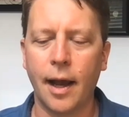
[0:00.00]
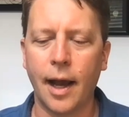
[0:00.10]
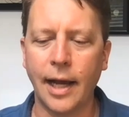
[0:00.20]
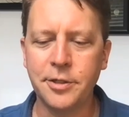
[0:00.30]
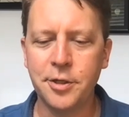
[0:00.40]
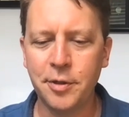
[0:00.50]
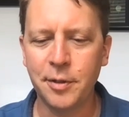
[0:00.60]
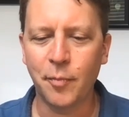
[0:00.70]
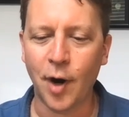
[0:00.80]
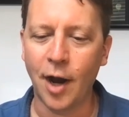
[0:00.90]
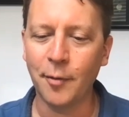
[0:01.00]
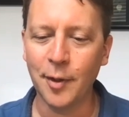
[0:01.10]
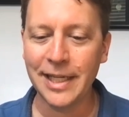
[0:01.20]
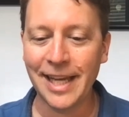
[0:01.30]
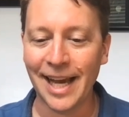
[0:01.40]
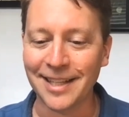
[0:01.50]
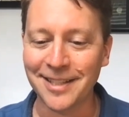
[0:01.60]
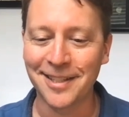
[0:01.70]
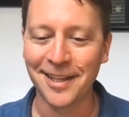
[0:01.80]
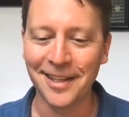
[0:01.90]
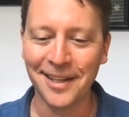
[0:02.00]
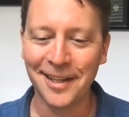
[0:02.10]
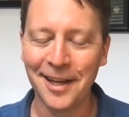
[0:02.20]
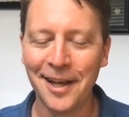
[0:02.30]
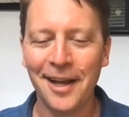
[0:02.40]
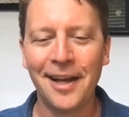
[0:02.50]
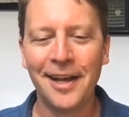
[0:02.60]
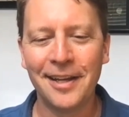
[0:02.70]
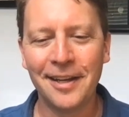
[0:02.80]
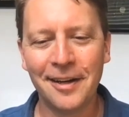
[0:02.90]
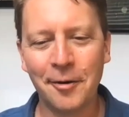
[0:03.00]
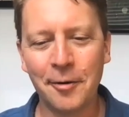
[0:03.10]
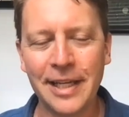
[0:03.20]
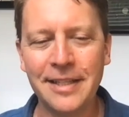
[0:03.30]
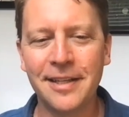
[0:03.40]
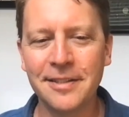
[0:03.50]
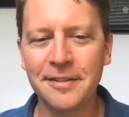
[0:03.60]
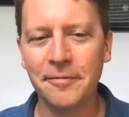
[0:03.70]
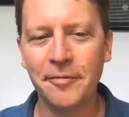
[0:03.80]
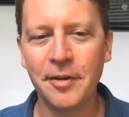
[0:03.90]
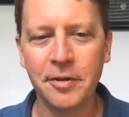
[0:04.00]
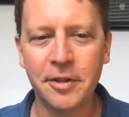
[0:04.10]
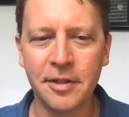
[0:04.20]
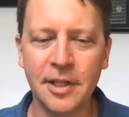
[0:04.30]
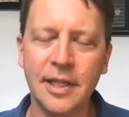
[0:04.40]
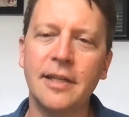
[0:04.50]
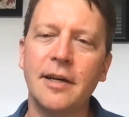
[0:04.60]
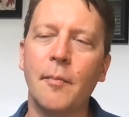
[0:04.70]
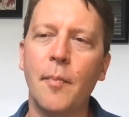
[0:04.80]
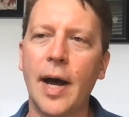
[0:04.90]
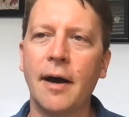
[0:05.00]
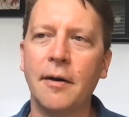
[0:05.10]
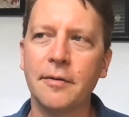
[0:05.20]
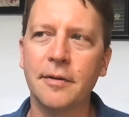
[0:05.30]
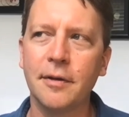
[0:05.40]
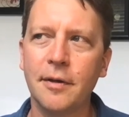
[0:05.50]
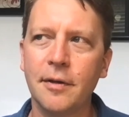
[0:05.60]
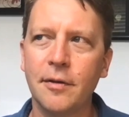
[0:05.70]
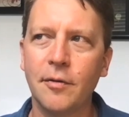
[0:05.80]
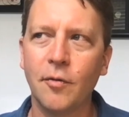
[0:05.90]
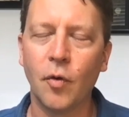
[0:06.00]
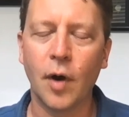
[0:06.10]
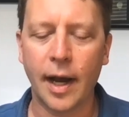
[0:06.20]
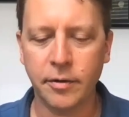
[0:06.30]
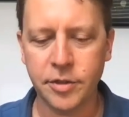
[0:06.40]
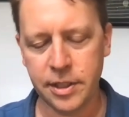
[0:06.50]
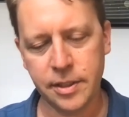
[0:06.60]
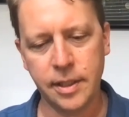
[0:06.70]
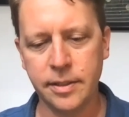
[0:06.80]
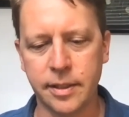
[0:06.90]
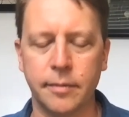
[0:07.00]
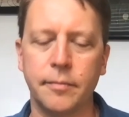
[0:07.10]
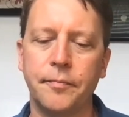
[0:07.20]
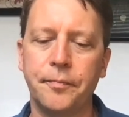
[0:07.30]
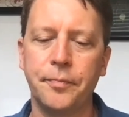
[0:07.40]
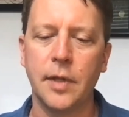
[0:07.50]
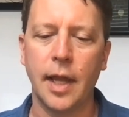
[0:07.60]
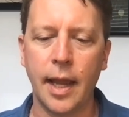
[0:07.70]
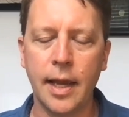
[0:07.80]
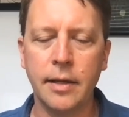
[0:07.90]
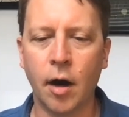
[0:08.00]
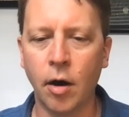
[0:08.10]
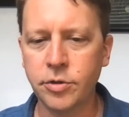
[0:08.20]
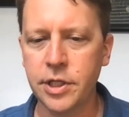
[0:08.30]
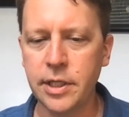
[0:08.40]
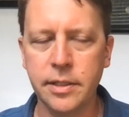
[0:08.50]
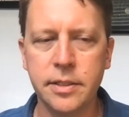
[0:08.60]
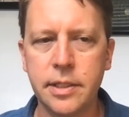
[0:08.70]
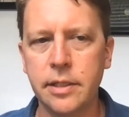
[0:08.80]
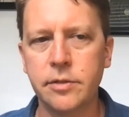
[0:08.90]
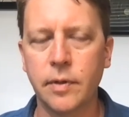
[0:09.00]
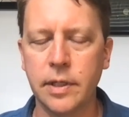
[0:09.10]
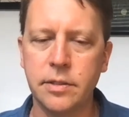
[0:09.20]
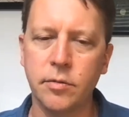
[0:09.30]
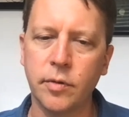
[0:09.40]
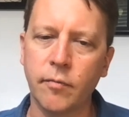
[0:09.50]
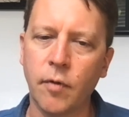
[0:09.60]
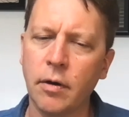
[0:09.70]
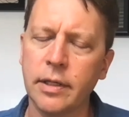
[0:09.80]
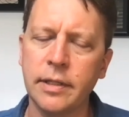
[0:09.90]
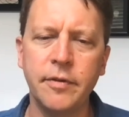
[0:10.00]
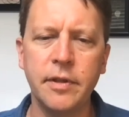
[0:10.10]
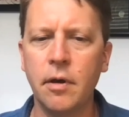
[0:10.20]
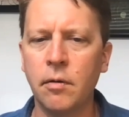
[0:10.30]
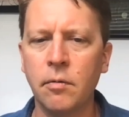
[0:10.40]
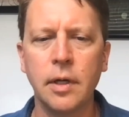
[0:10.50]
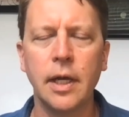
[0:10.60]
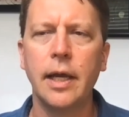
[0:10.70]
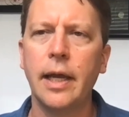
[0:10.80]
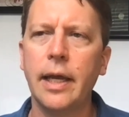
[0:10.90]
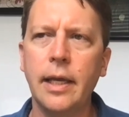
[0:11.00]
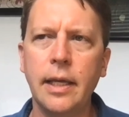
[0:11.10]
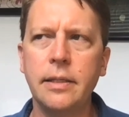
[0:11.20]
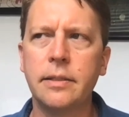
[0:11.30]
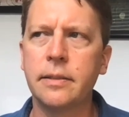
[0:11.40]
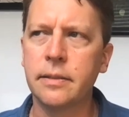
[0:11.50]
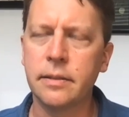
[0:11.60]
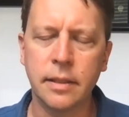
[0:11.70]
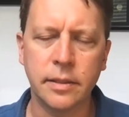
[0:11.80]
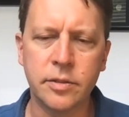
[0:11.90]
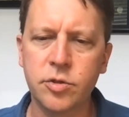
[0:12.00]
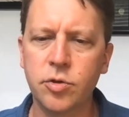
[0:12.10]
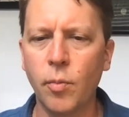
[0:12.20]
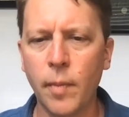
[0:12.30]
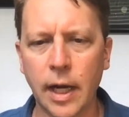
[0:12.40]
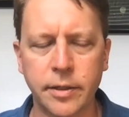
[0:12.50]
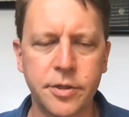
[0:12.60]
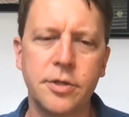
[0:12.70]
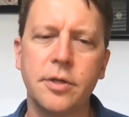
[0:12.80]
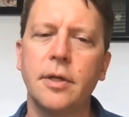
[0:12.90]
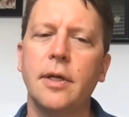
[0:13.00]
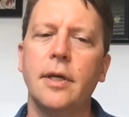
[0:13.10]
As you can probably guess, he doesn't feel good about how she sees him. And all she can see is what he's doing wrong. And even though he does so much